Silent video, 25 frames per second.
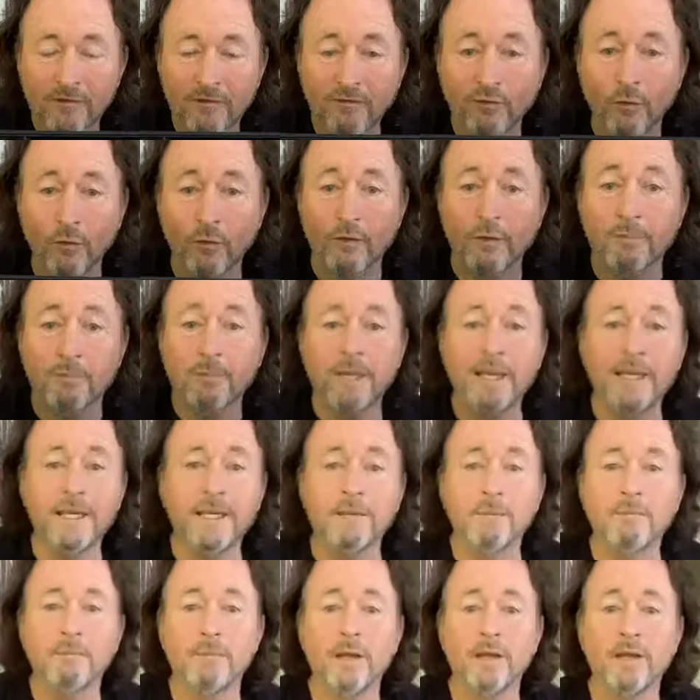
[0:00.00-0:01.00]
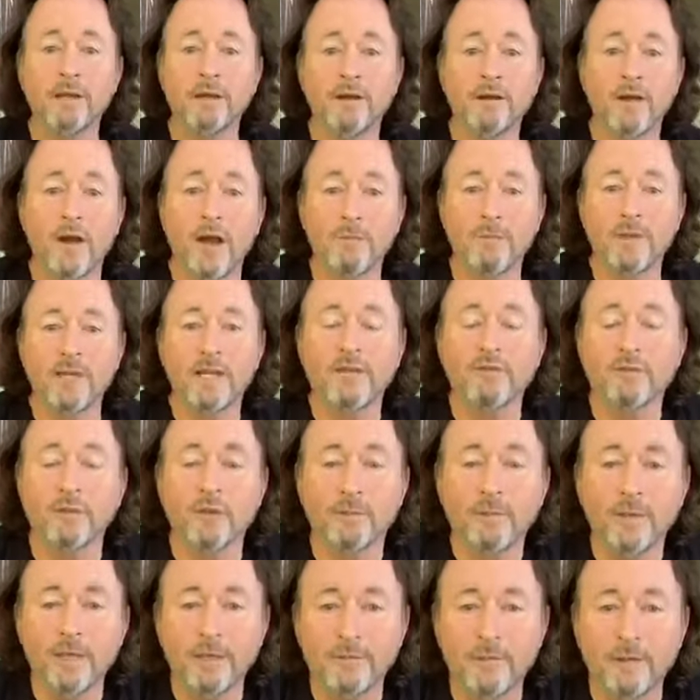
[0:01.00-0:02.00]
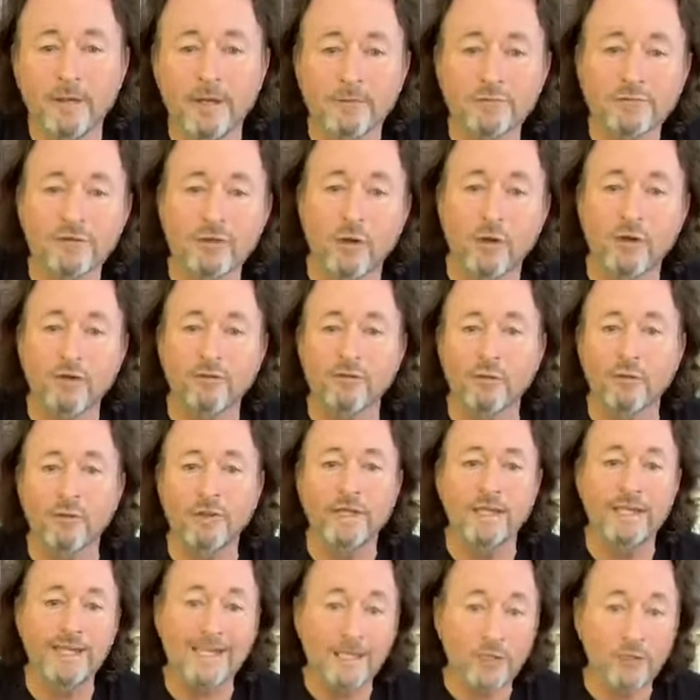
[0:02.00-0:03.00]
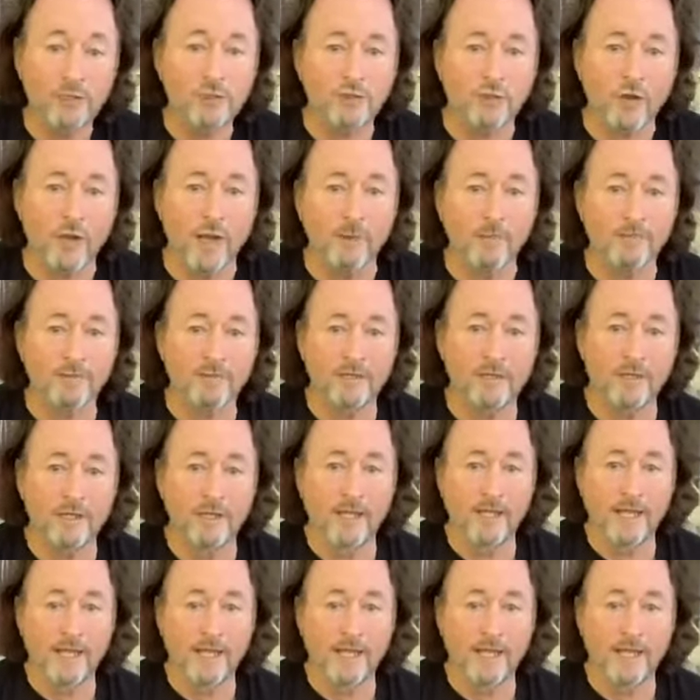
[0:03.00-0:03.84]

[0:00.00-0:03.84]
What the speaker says: For the peanut butter. I mean, not for the peanut butter. I'm sorry, for the eardrops.